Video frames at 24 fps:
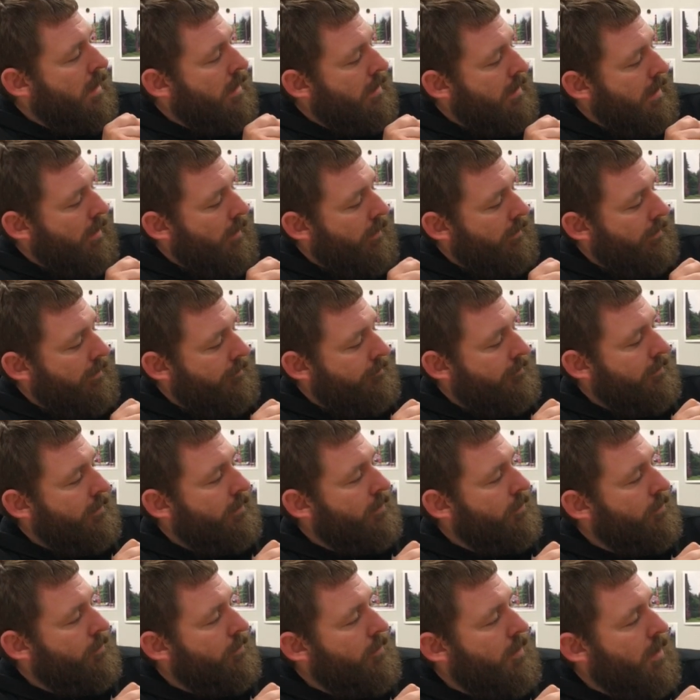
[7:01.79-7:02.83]
Now I left a
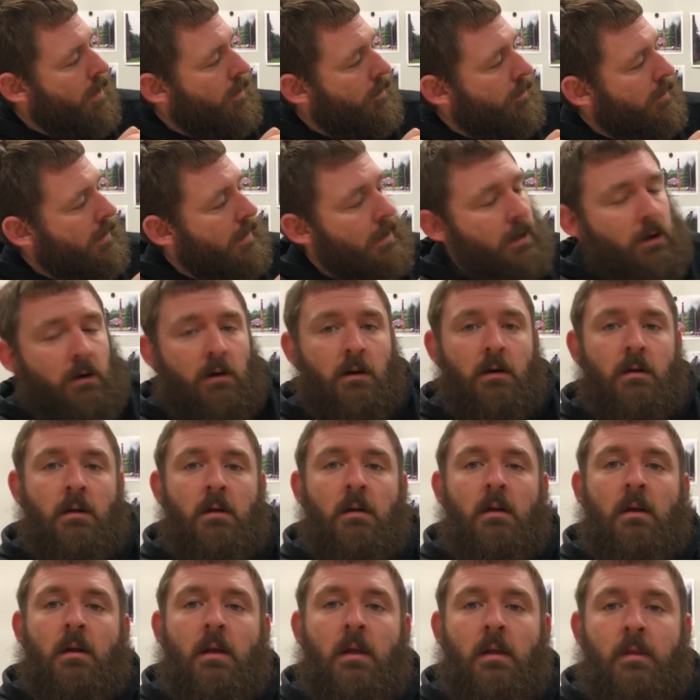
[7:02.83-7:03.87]
little note in here
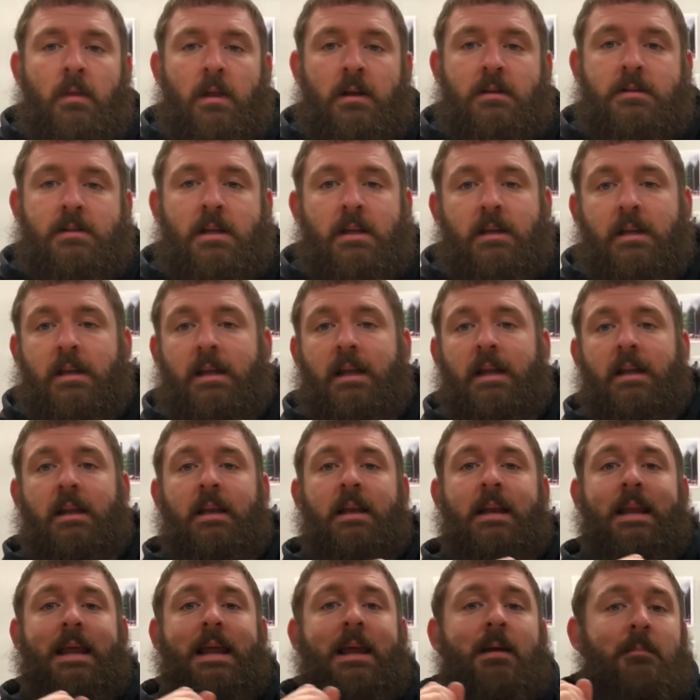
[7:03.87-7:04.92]
that said to get
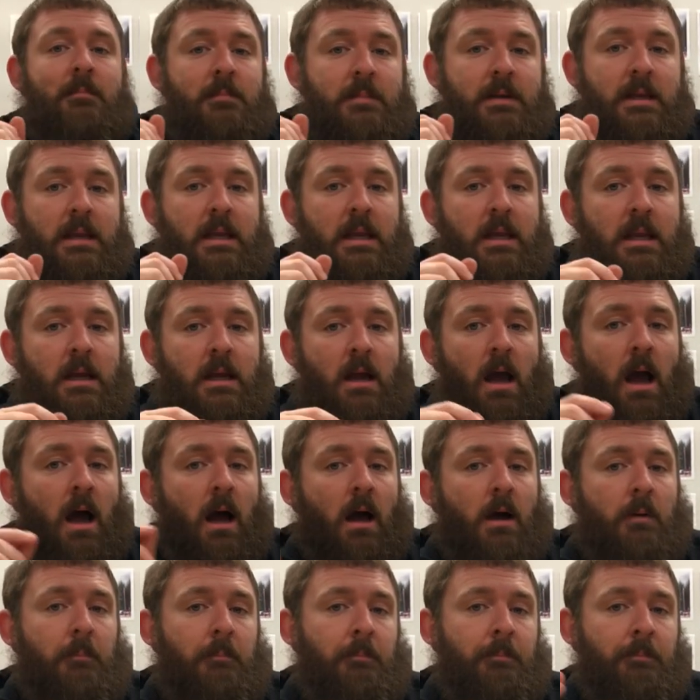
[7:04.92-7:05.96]
an empty
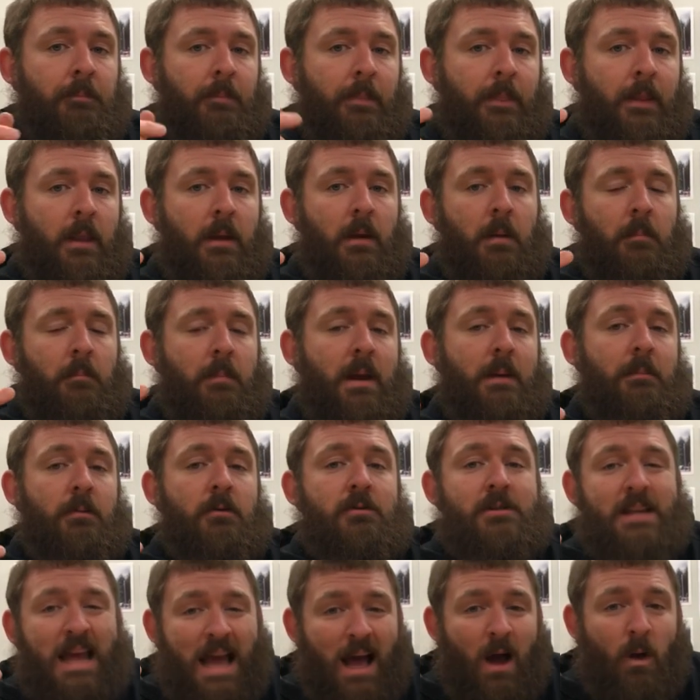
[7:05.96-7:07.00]
paper
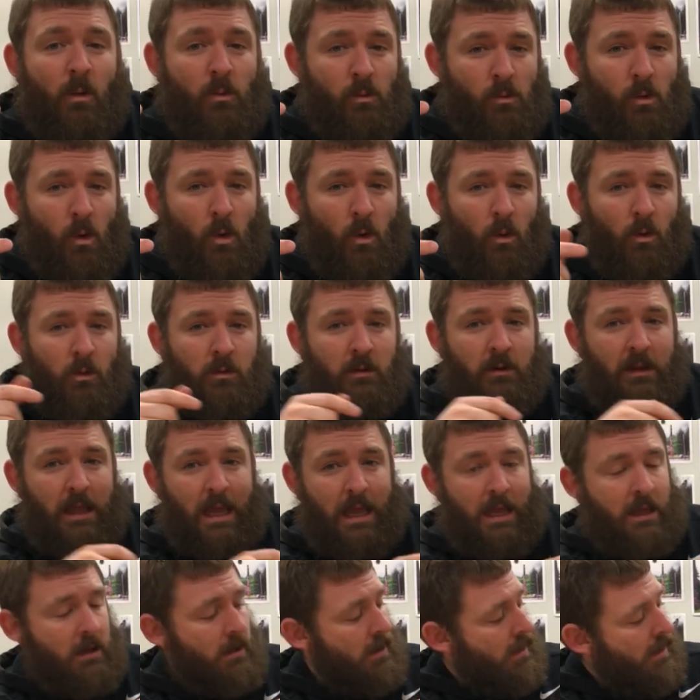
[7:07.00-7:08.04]
towel roll,
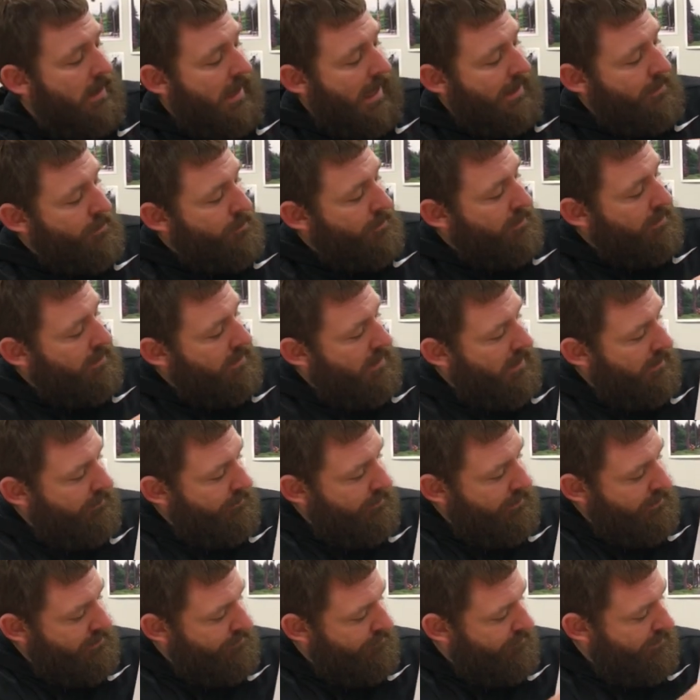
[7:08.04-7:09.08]
okay, and you can cut
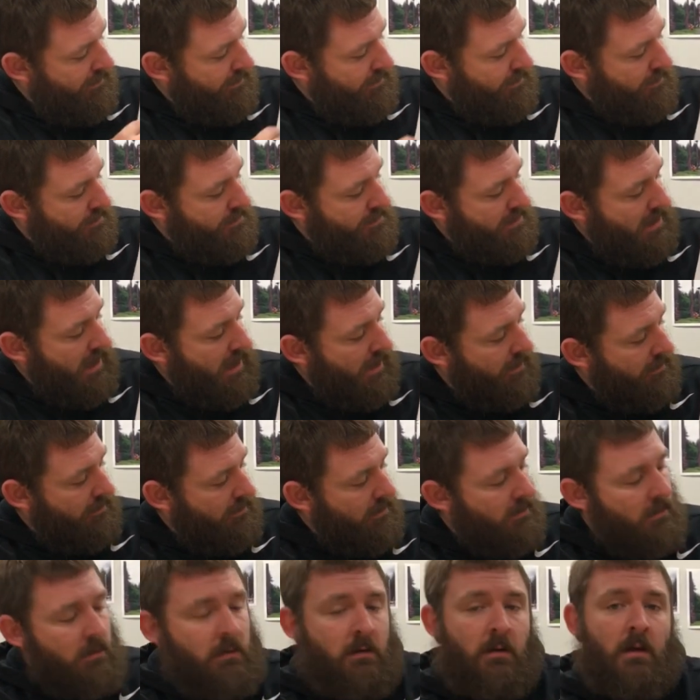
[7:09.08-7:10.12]
these figures out
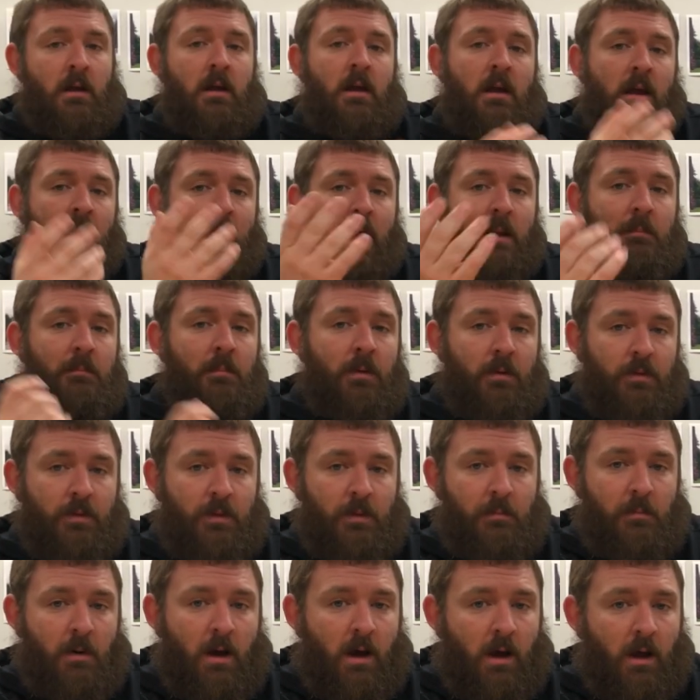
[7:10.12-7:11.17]
and put
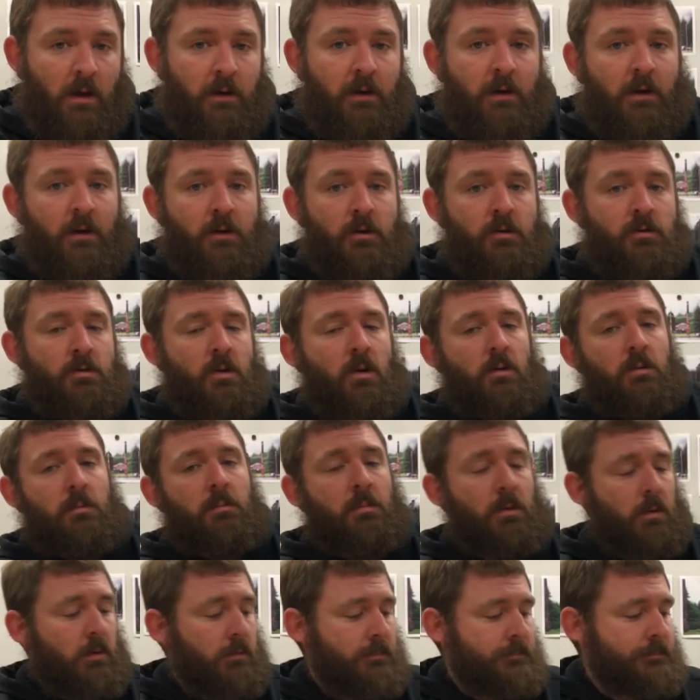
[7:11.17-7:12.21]
them on your totem
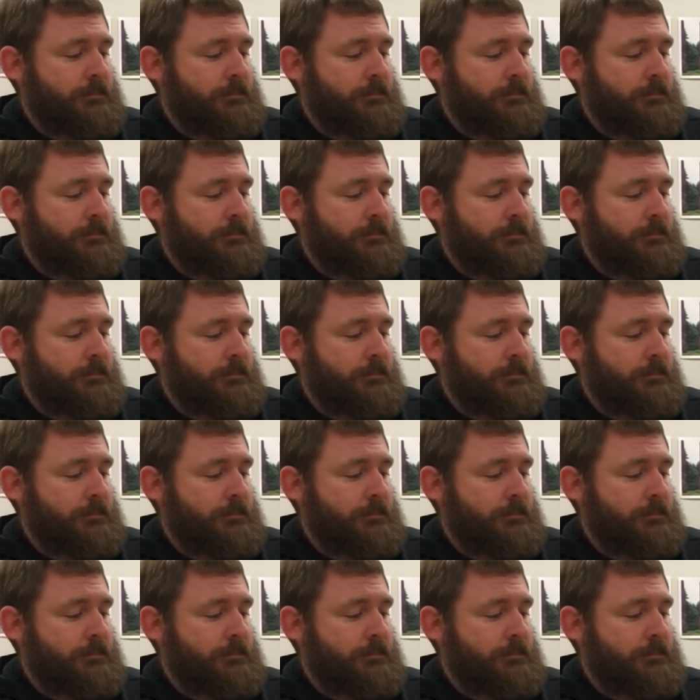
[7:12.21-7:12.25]
pole.